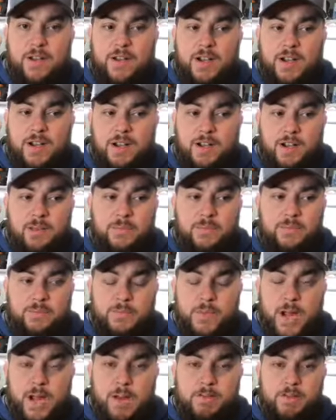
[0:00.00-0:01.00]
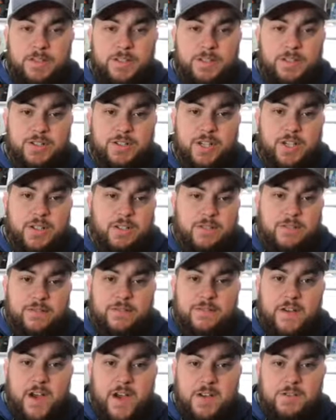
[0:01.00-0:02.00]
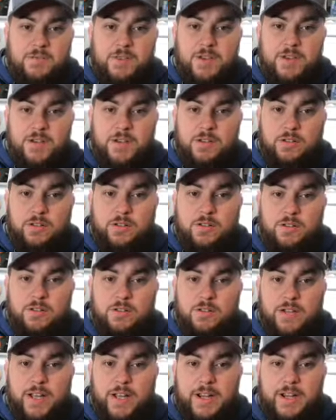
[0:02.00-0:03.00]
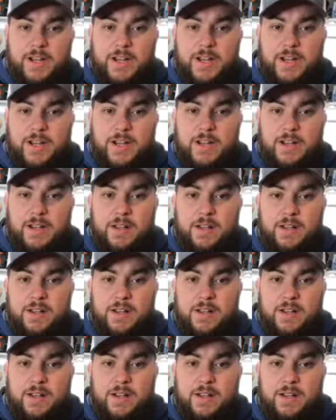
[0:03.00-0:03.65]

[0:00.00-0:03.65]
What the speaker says: I would suggest find one in your local area.